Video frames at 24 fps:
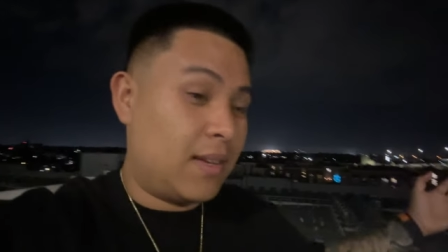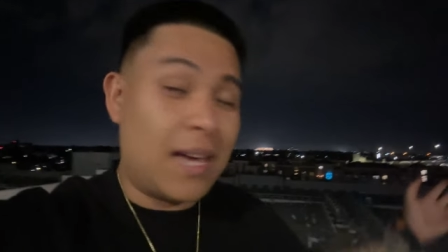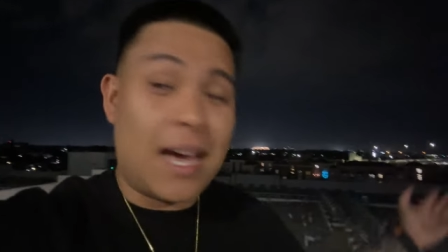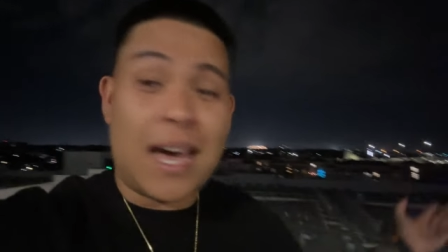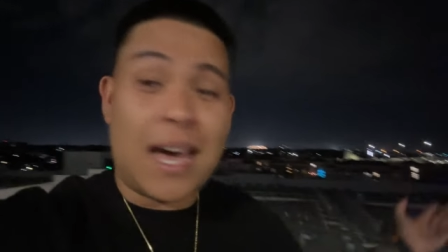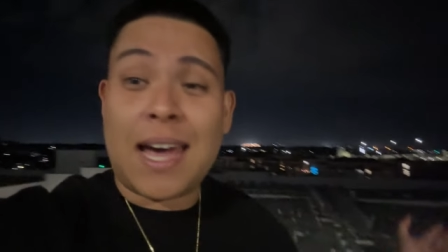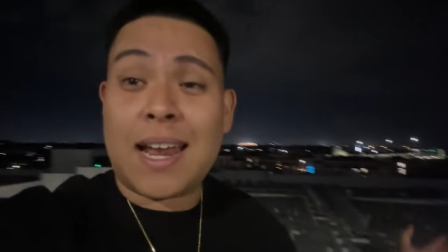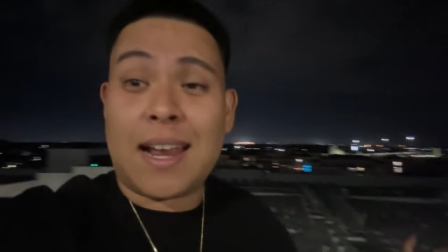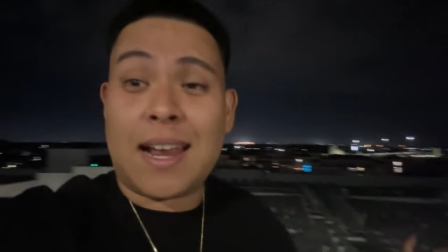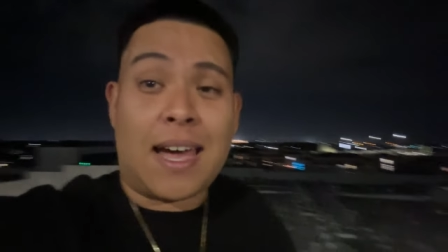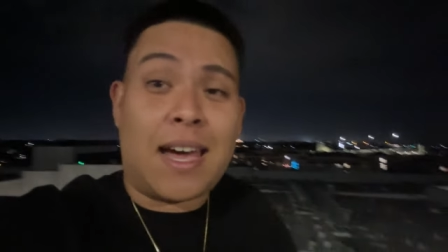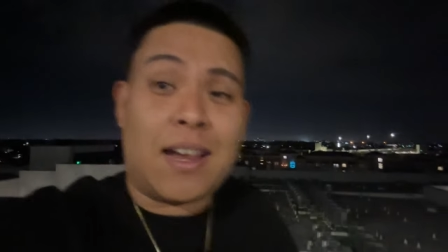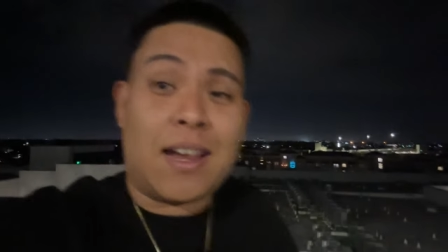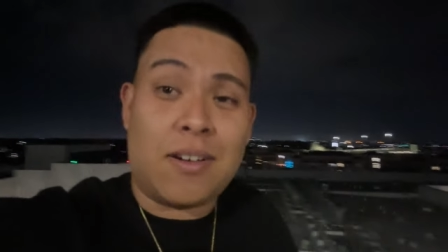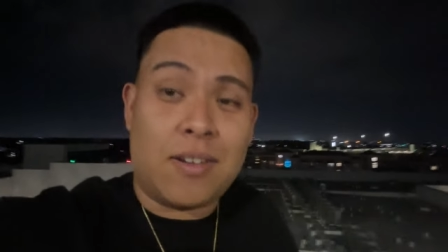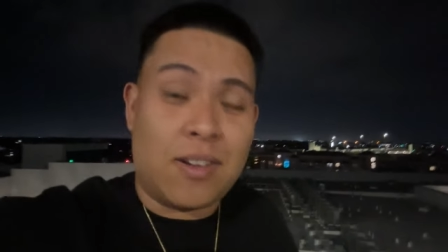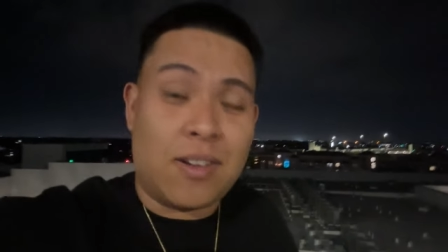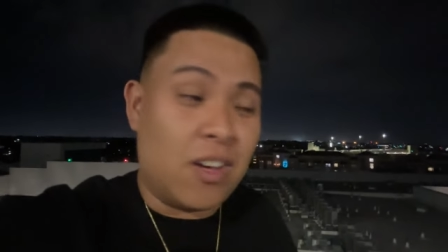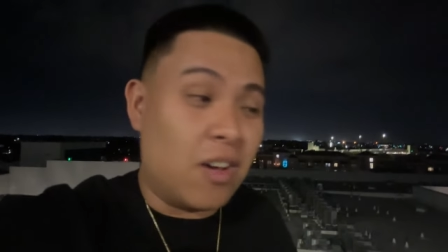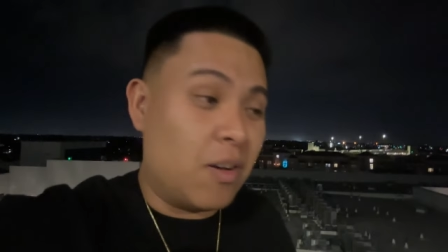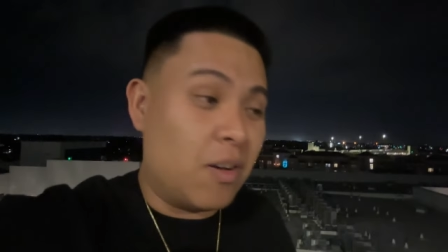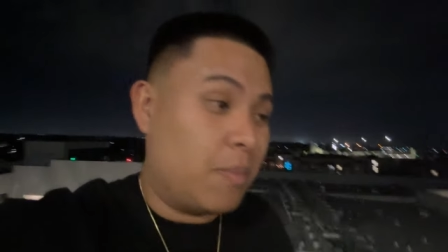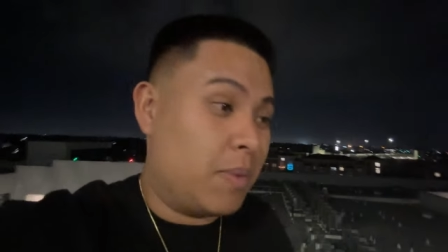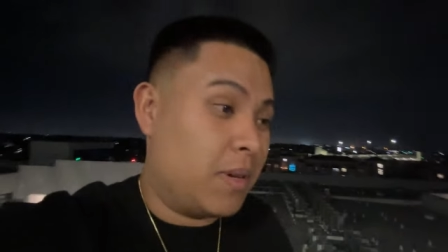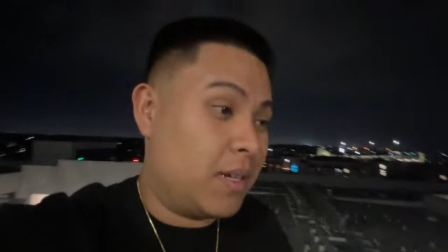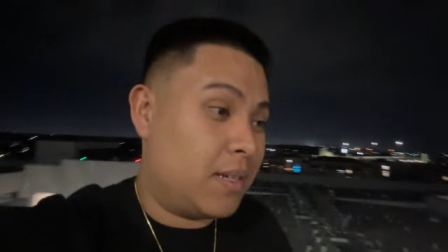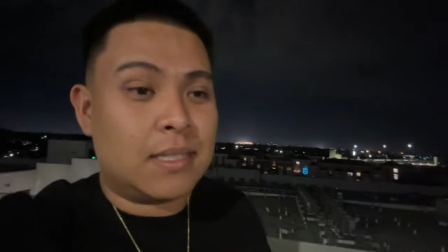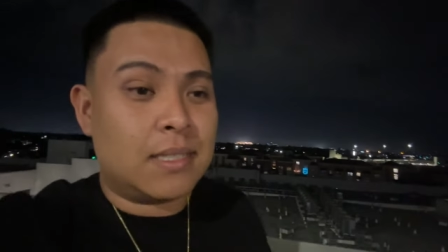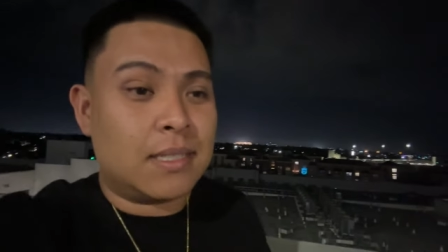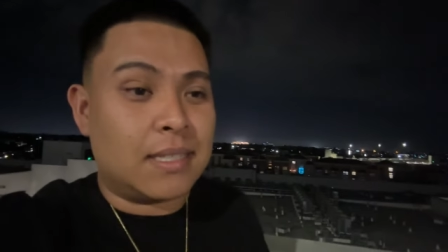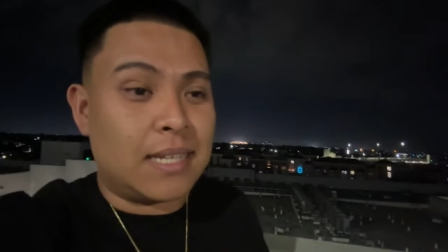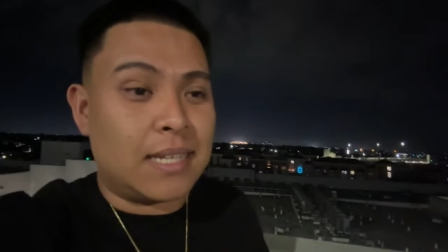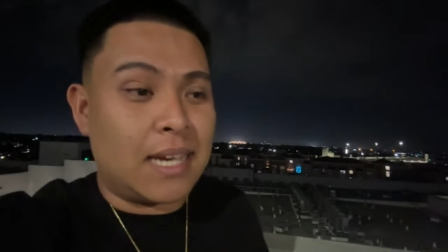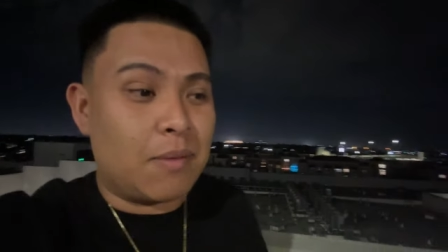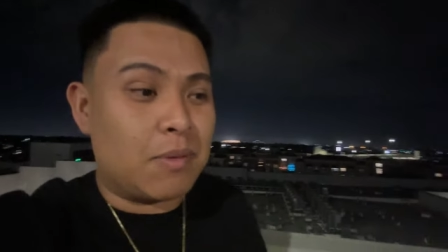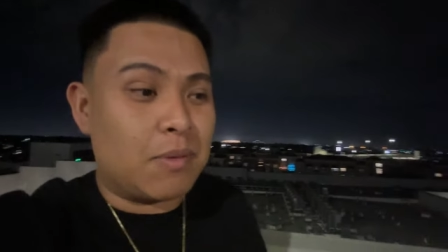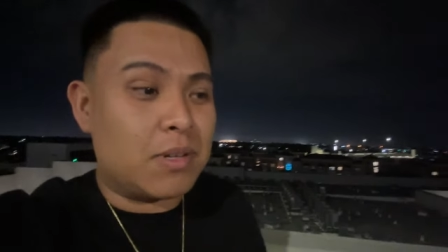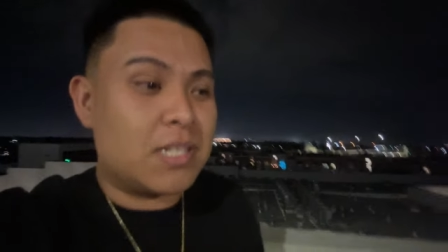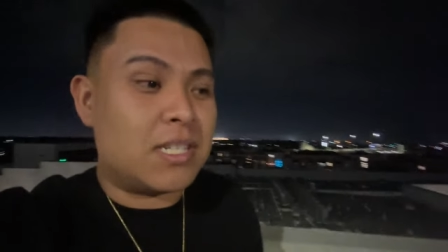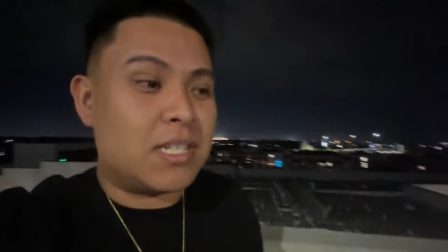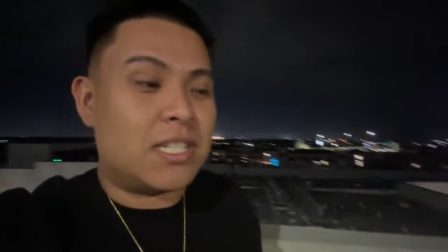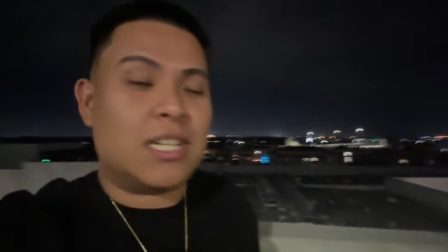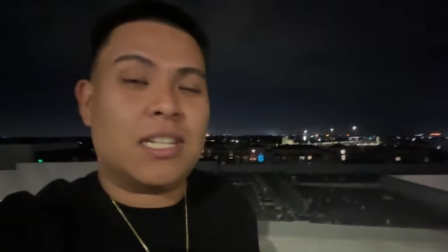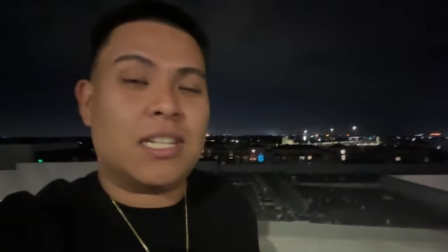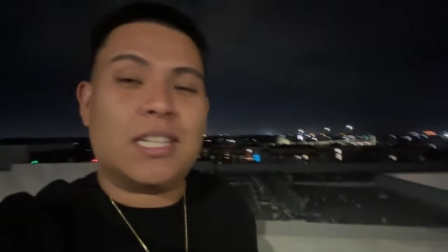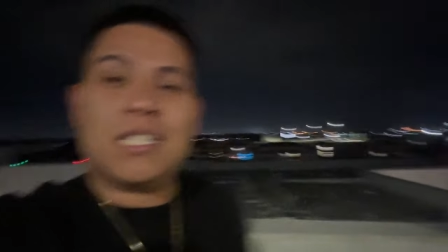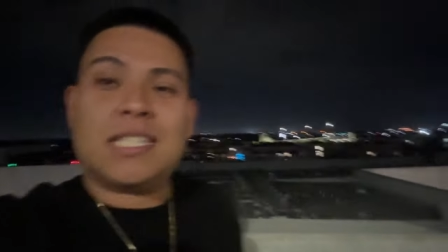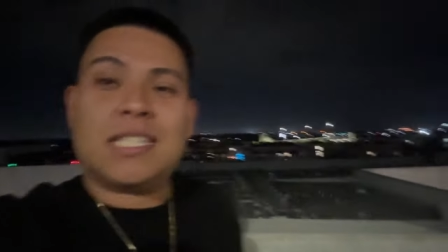I, I don't know, but yeah, we're just
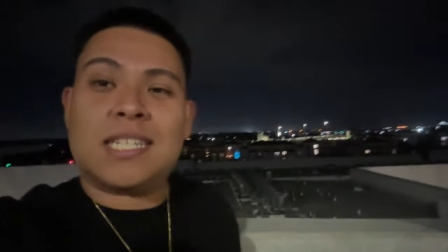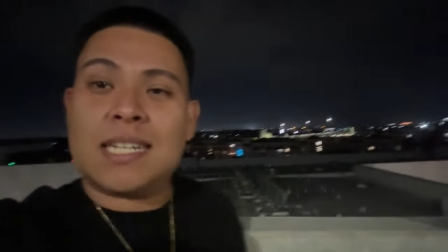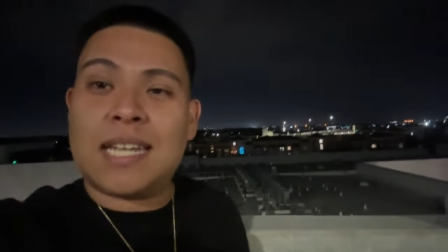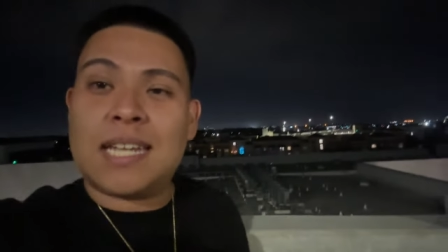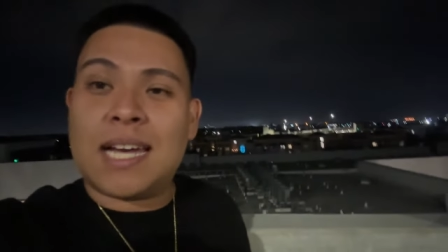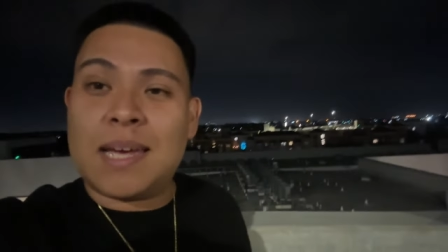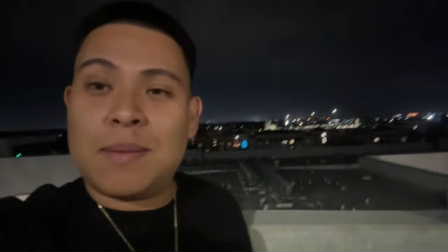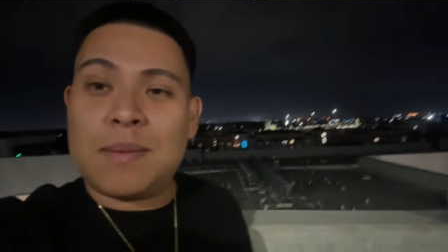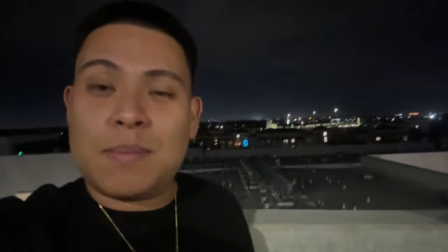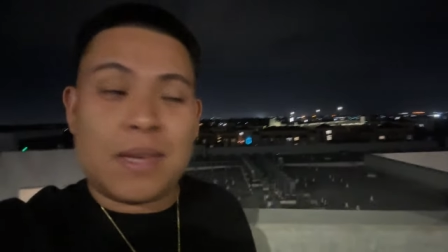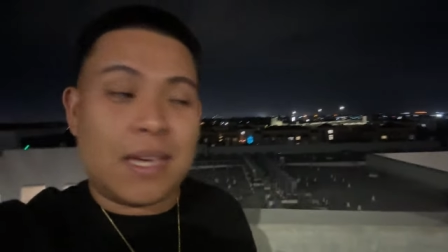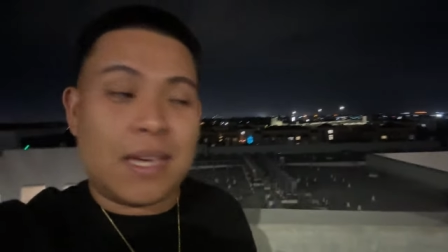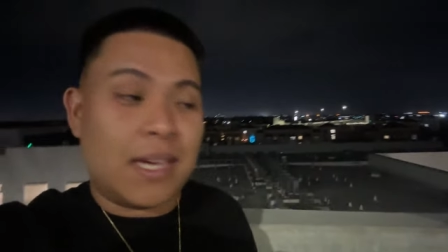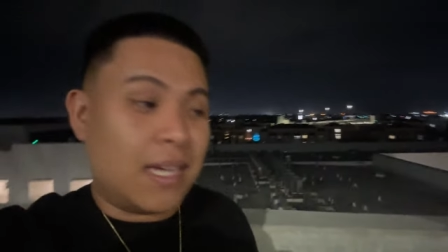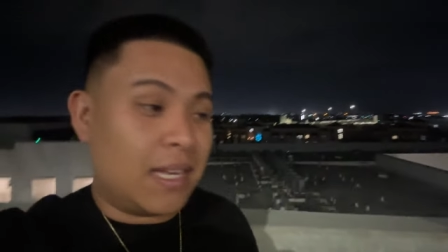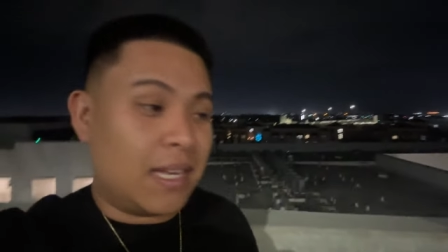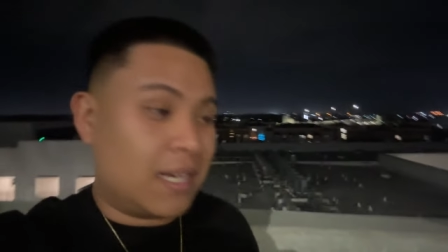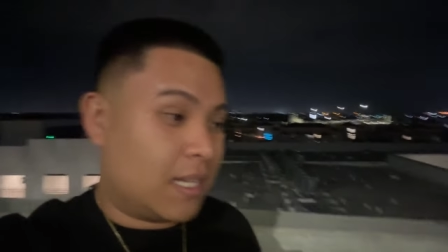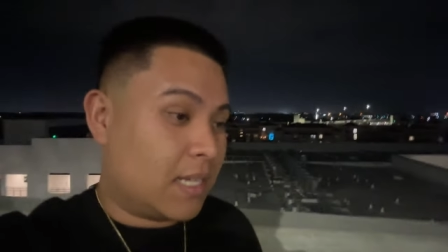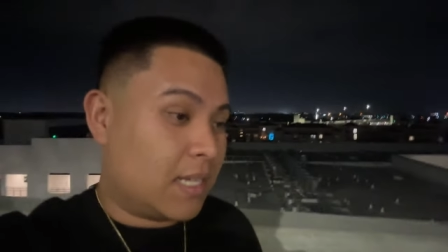chilling tonight, man.